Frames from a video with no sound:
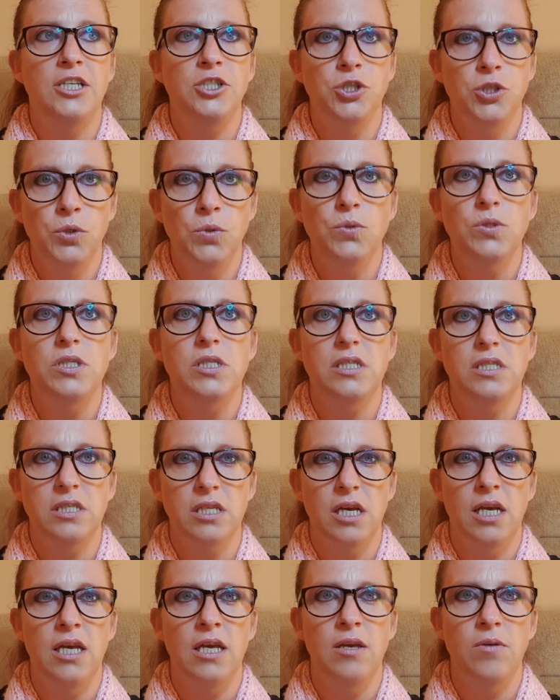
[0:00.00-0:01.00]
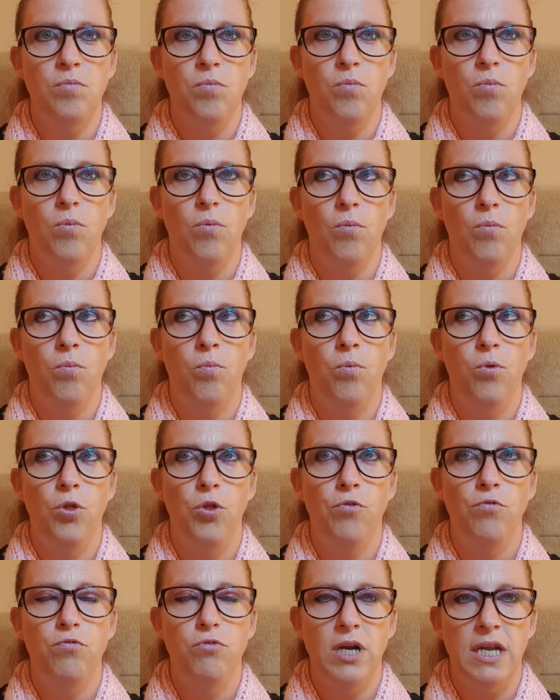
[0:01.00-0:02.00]
you'll see
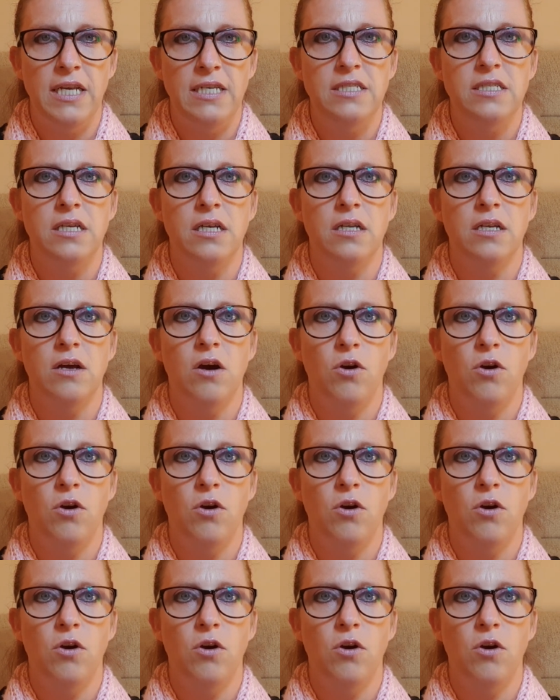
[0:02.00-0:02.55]
the reason.